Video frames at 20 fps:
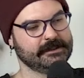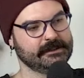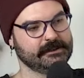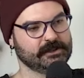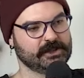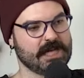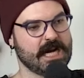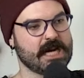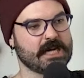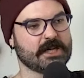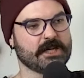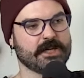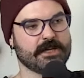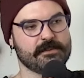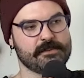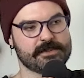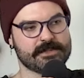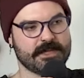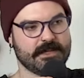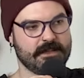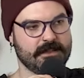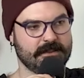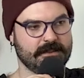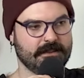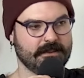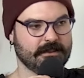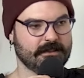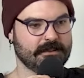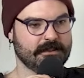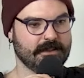Shocker. It was
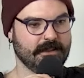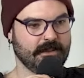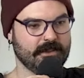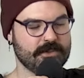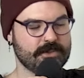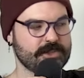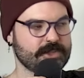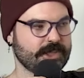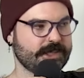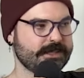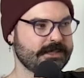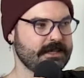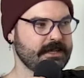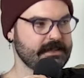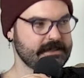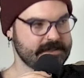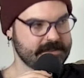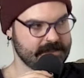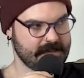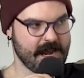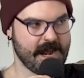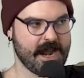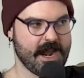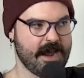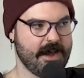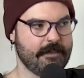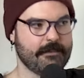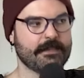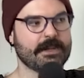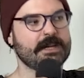all a collusion and a
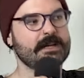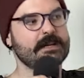scam.